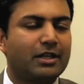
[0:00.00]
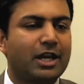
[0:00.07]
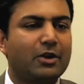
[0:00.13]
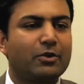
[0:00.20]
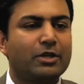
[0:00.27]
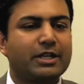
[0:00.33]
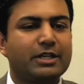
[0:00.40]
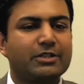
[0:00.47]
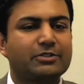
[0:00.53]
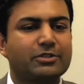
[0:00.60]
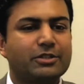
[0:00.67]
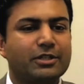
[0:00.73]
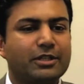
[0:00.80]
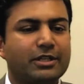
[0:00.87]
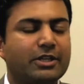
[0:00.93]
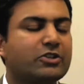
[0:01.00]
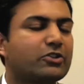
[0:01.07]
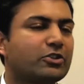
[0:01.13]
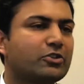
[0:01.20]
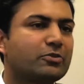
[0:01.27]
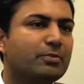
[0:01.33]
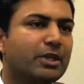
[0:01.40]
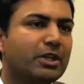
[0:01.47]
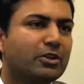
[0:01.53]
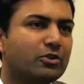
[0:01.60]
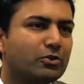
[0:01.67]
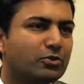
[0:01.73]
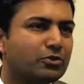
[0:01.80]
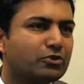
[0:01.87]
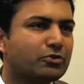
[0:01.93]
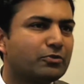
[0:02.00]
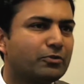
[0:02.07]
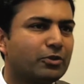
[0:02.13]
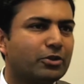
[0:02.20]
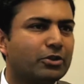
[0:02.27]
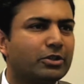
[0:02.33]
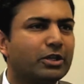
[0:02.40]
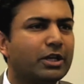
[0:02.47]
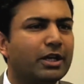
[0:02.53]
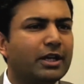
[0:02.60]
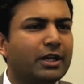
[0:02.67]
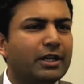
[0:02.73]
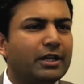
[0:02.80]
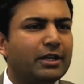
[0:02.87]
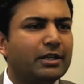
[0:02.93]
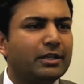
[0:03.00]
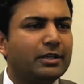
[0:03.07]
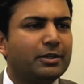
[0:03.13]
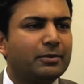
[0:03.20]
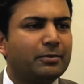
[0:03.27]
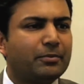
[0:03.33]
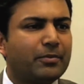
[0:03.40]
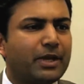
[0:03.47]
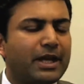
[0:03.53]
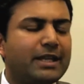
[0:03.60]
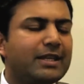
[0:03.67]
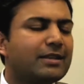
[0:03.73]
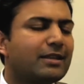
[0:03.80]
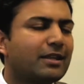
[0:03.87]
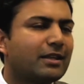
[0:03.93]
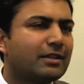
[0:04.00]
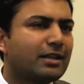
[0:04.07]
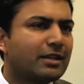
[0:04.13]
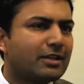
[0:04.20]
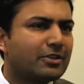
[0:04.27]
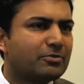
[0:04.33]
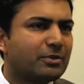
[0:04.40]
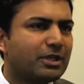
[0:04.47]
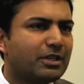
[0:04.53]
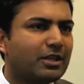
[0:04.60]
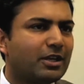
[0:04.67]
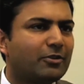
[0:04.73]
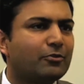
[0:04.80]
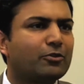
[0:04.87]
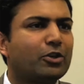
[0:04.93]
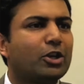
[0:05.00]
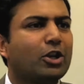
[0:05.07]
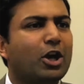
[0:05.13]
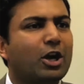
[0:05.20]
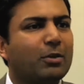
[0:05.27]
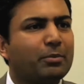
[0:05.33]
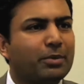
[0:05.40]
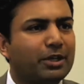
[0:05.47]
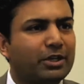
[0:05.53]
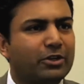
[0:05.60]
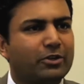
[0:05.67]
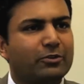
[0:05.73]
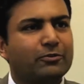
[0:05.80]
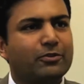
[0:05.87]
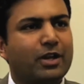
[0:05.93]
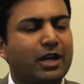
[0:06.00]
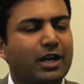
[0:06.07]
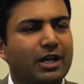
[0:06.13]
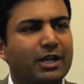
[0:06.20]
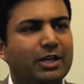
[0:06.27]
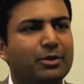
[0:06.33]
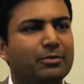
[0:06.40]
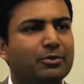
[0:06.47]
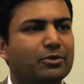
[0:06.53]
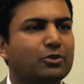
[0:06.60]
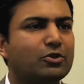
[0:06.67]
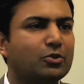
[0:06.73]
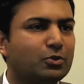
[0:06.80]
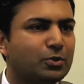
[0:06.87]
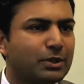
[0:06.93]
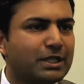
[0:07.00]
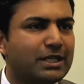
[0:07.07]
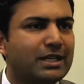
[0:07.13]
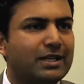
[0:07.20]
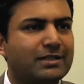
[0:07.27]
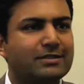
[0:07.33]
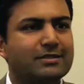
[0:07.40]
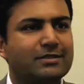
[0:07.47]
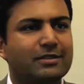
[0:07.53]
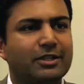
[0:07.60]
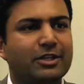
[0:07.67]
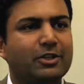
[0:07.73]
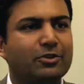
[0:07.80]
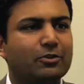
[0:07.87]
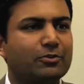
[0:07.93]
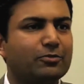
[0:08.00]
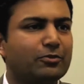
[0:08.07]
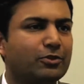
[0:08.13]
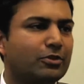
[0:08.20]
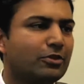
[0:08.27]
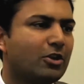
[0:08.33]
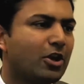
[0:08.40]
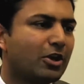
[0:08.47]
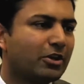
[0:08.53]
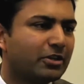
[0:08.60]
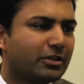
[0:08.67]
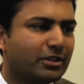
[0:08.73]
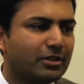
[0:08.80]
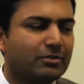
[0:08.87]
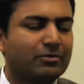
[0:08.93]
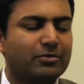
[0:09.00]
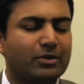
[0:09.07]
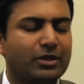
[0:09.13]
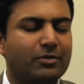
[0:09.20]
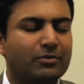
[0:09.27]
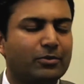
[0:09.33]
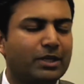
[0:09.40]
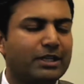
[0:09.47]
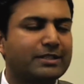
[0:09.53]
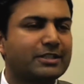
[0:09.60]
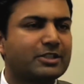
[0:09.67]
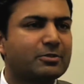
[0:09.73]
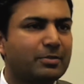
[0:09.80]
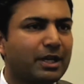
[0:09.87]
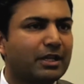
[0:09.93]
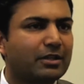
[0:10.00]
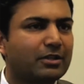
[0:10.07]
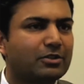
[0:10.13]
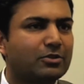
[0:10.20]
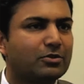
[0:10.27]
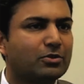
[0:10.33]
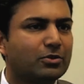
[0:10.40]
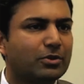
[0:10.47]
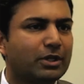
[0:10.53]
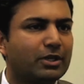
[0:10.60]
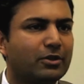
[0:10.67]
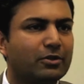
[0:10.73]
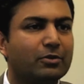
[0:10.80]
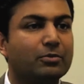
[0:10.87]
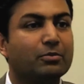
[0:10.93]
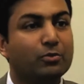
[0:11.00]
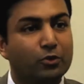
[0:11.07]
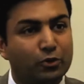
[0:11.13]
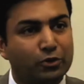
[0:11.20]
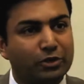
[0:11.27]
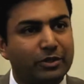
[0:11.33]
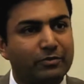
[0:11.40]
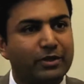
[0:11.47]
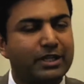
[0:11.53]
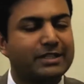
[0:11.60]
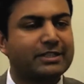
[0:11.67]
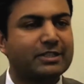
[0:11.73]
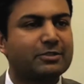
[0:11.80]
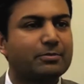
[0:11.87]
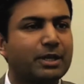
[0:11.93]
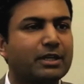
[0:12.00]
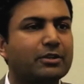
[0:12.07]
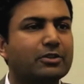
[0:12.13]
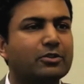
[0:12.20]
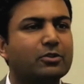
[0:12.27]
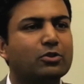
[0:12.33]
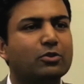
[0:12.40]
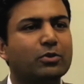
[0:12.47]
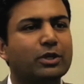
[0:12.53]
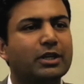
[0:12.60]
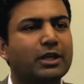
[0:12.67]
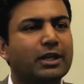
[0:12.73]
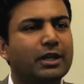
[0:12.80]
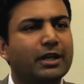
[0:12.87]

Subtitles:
Nowadays, addiction is being used for anything that has been done for a long period of time, or too intensely, or for longer than one is expected to do it, or more than one is expected to do it.